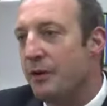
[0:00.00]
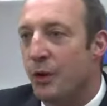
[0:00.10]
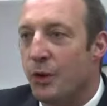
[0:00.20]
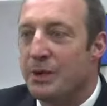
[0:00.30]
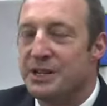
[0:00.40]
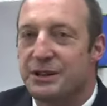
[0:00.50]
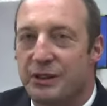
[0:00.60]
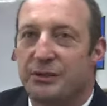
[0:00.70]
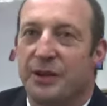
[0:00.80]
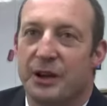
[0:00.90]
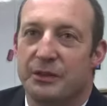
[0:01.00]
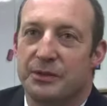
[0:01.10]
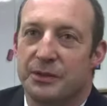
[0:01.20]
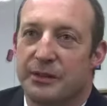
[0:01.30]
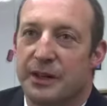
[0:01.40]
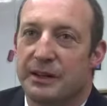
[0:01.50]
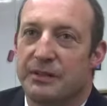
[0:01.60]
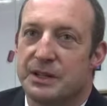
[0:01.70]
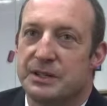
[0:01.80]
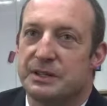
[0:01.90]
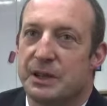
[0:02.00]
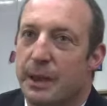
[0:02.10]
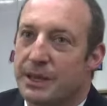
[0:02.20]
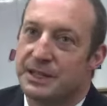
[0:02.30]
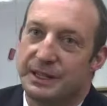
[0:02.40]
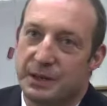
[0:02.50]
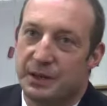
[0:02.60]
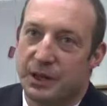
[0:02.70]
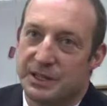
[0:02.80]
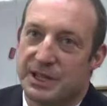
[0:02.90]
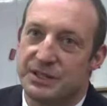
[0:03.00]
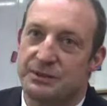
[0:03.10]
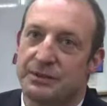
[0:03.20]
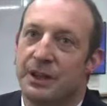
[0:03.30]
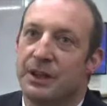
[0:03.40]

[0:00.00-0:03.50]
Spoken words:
raw measure of effectiveness is capacity utilisation.